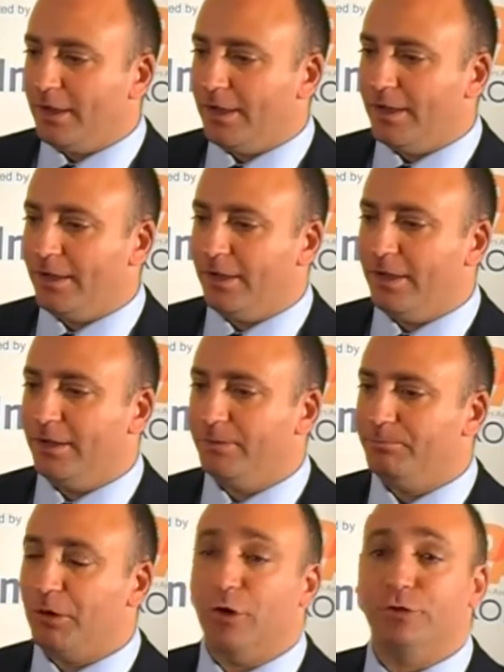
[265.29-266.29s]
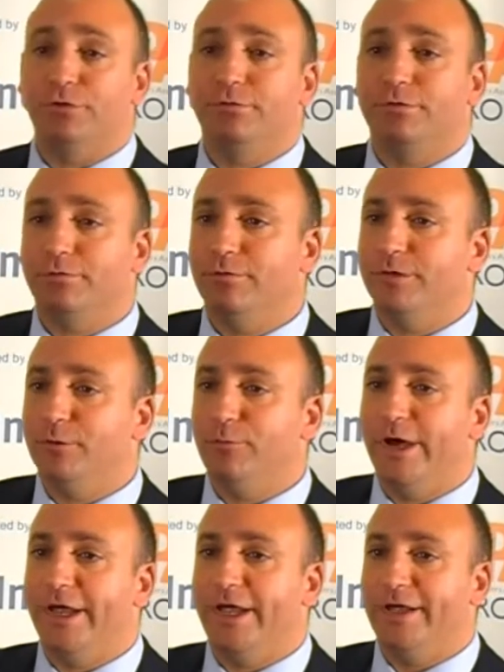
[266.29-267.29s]
are you throwing
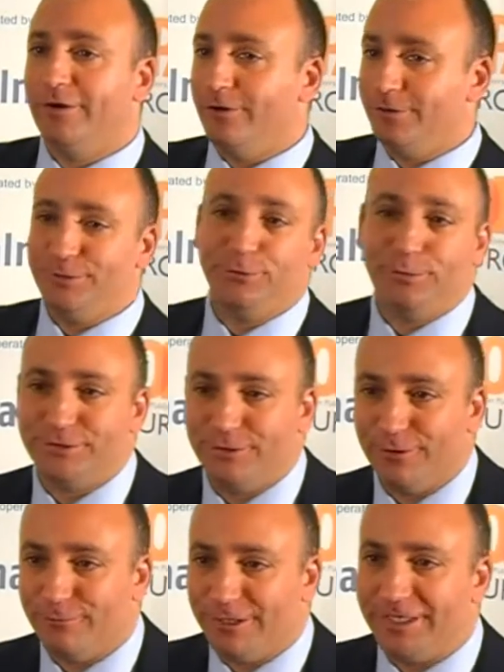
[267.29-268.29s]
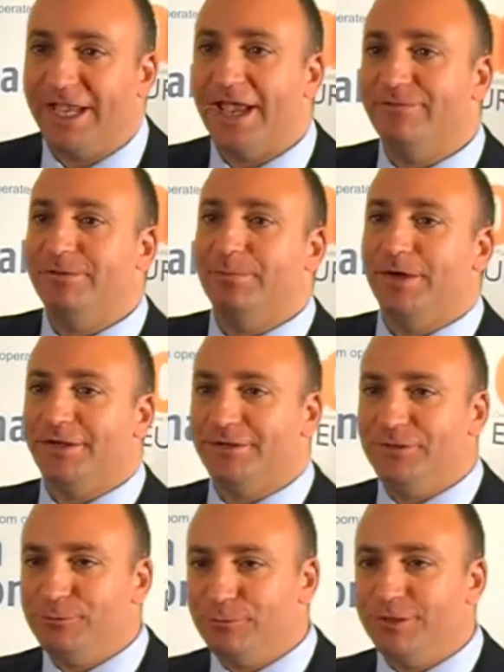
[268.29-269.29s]
away all the toys you already have and
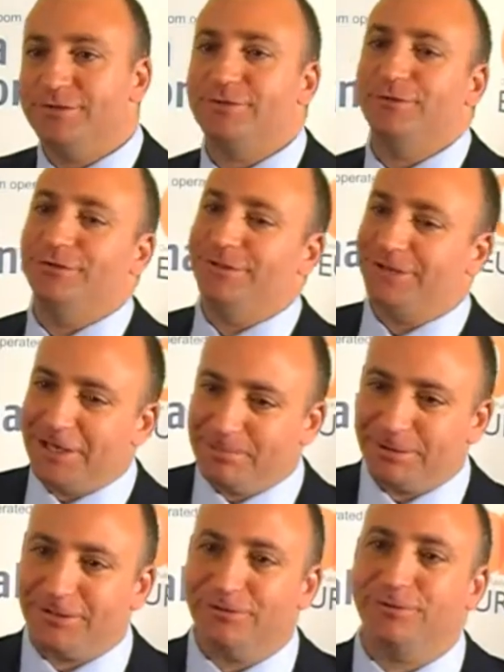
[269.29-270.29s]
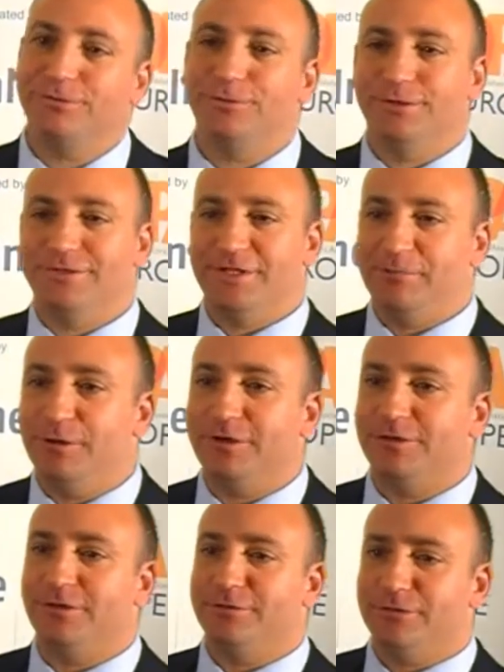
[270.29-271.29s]
buying new ones, or are you keeping your old toys? They
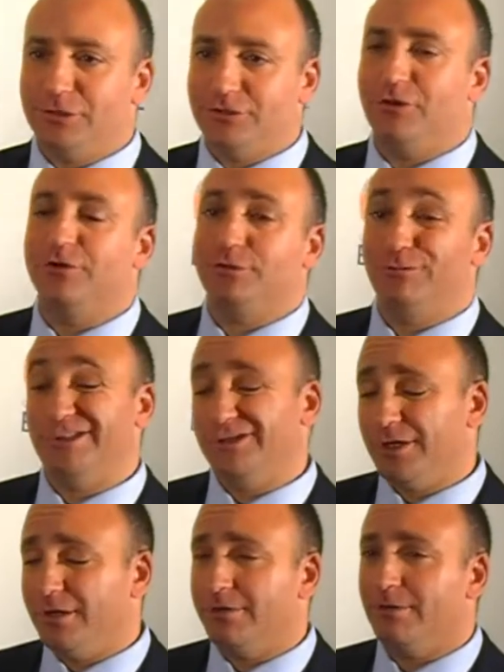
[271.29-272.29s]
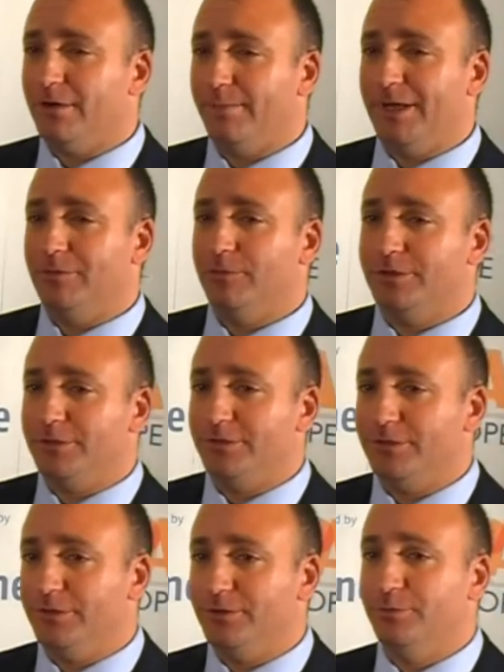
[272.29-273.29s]
wanted to talk to each other about what to
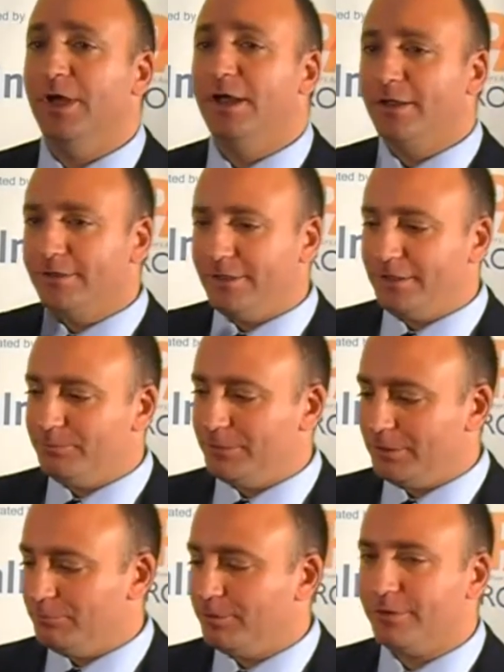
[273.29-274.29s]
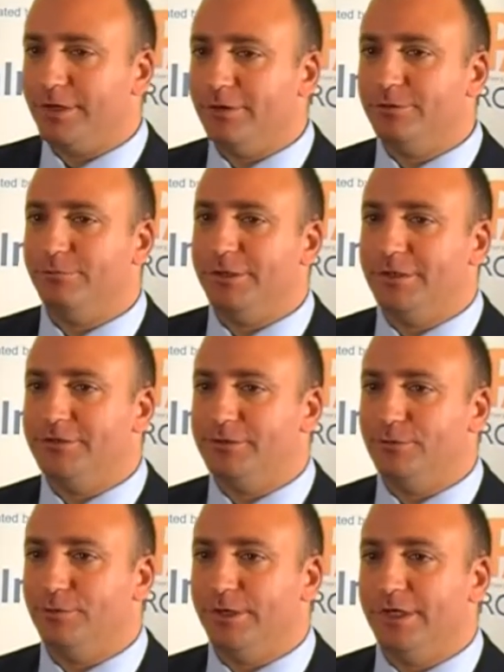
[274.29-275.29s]
do. They weren't there to read the
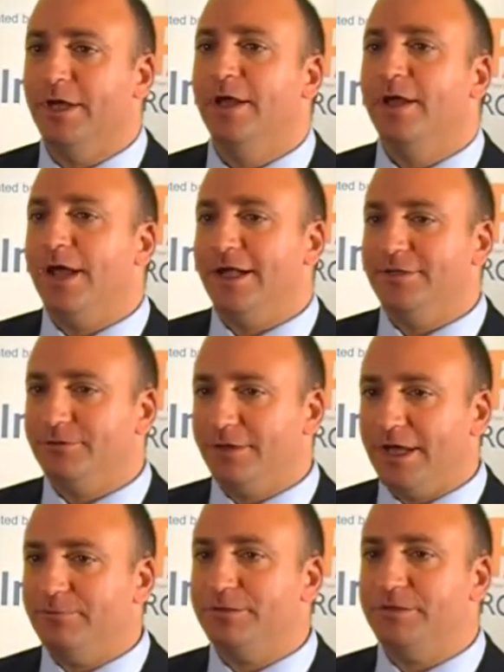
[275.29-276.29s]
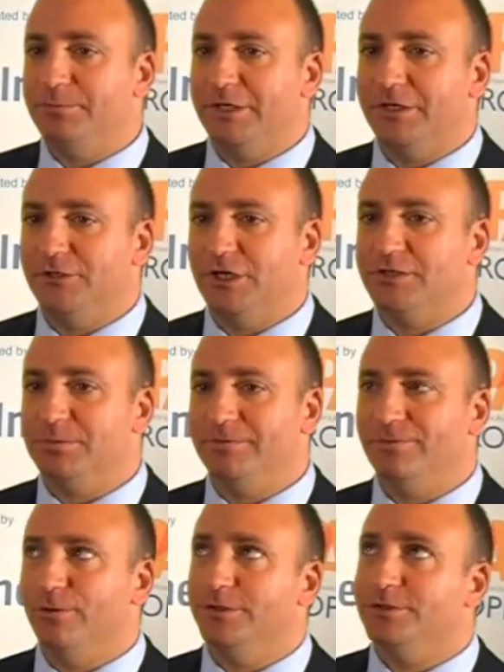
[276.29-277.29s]
story. And so that was the big
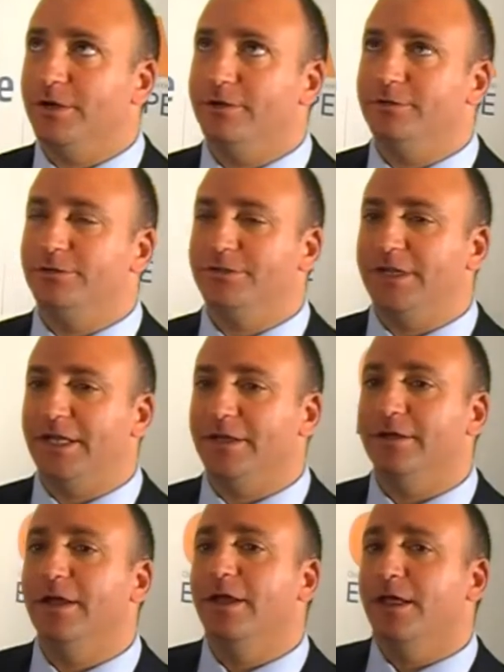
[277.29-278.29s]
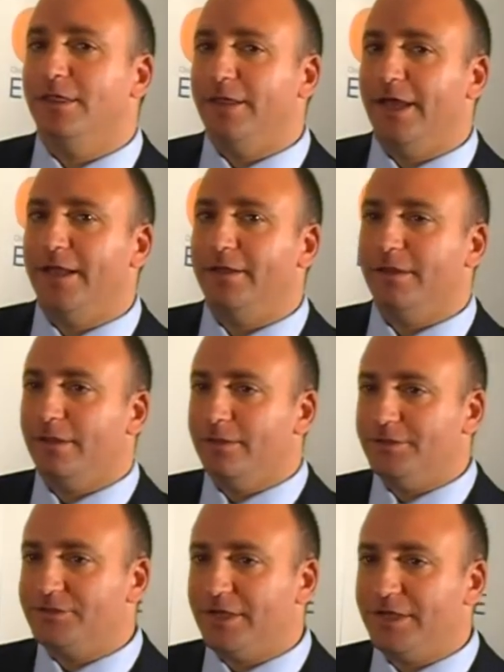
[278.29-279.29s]
adjustment for us, to understand that
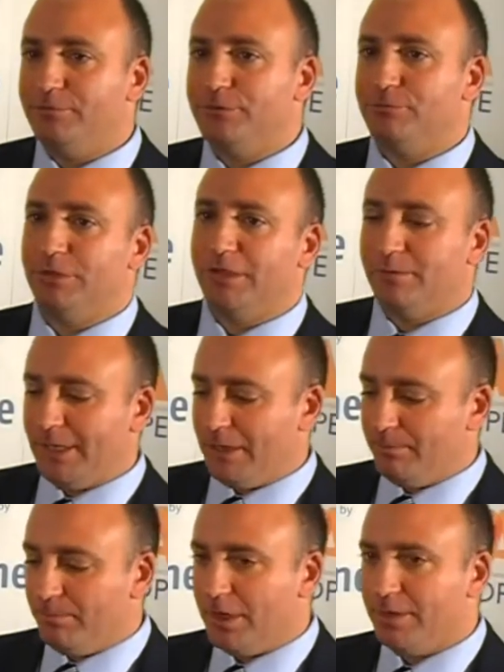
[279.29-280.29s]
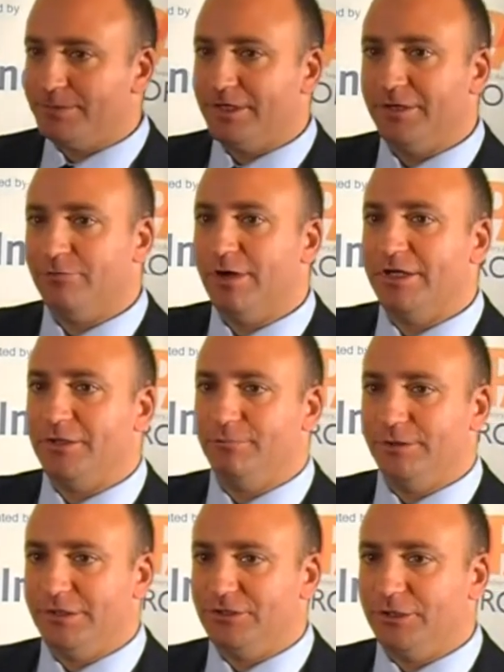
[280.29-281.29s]
the site was really about moms
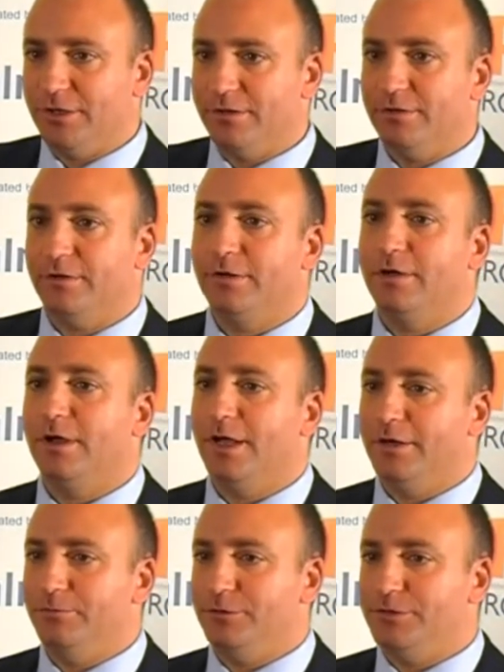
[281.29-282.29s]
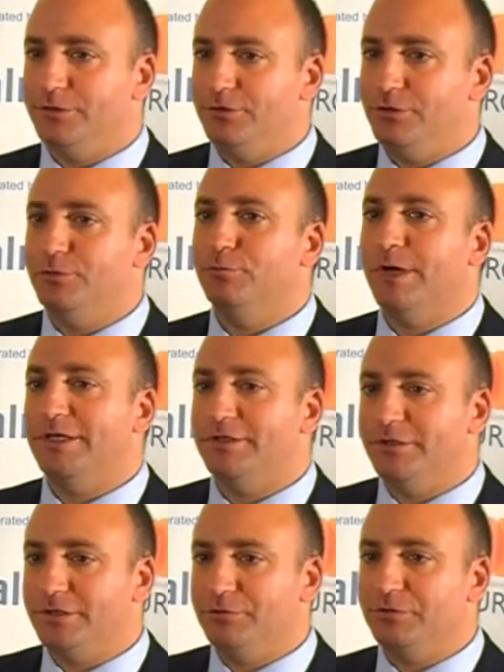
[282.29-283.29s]
interacting with each other, and it was a new way
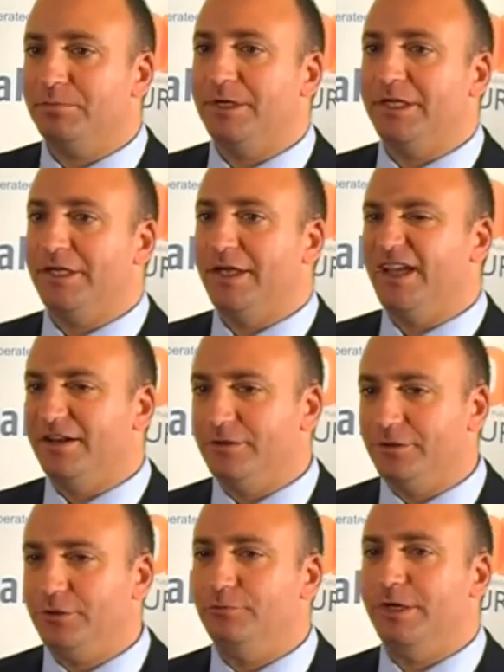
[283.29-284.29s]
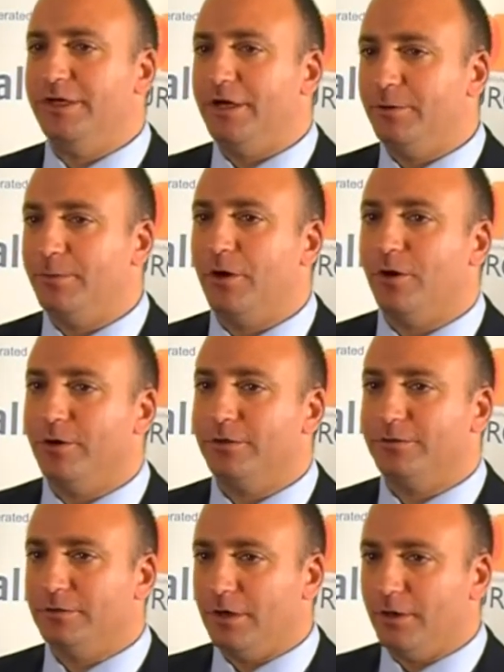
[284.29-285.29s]
to deal with media and a new way to help
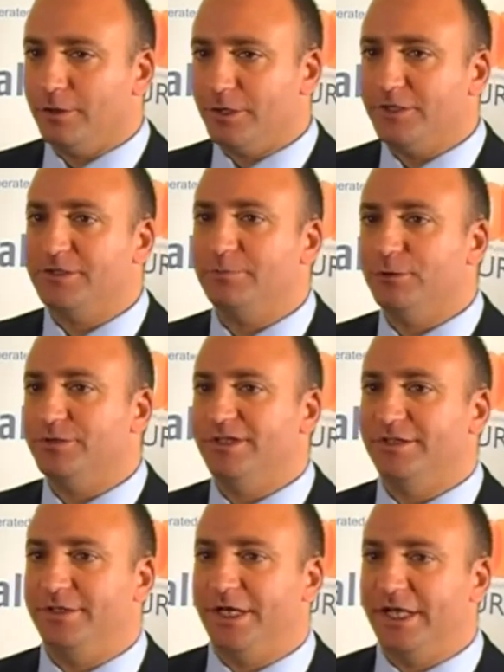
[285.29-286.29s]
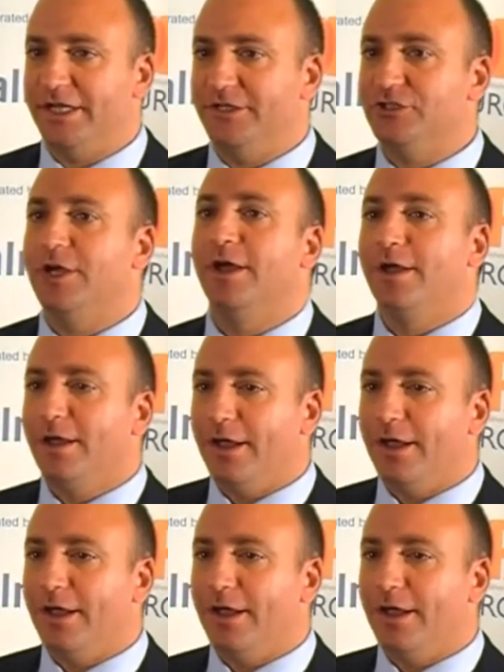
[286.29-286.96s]
our customers engage.